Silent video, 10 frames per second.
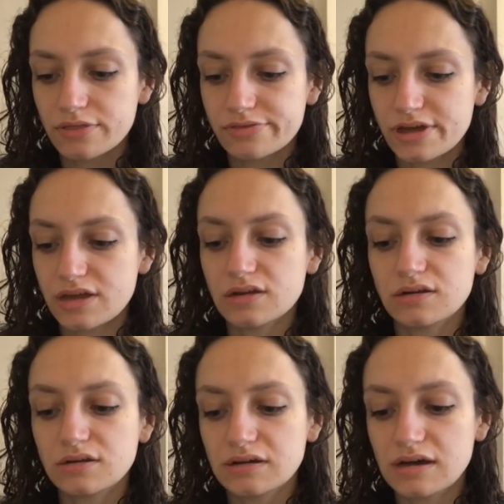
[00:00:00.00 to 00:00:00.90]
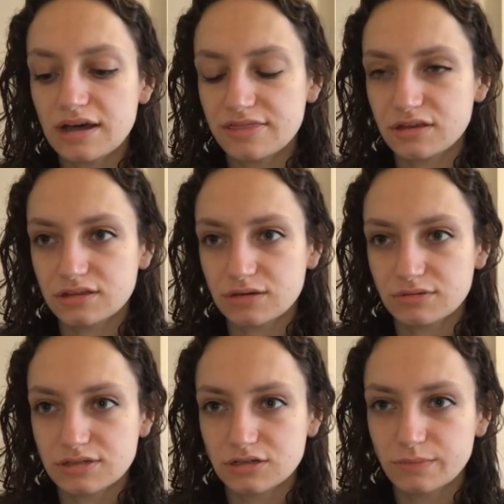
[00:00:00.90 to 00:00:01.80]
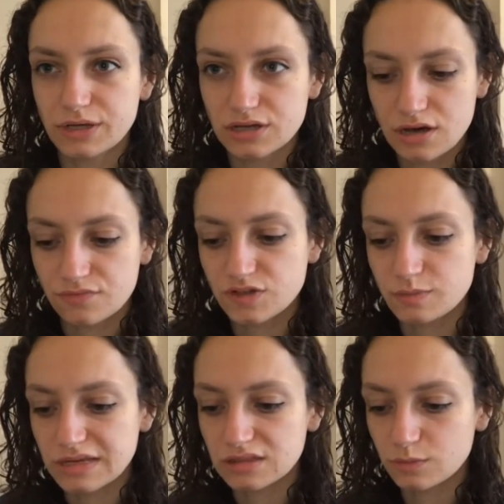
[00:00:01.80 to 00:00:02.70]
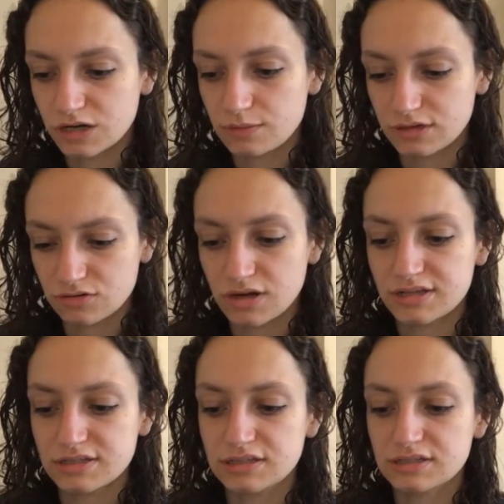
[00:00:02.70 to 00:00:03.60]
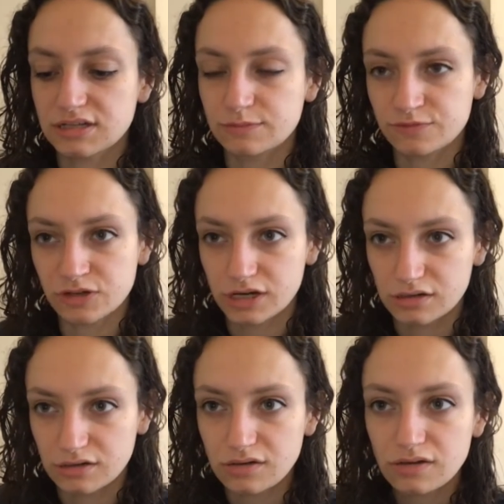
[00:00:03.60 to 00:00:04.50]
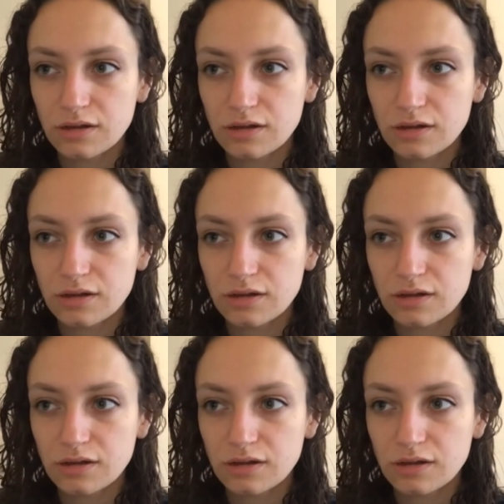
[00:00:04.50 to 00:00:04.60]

then I think they would still be enough to mean that when I'm in crisis and I'm frightened,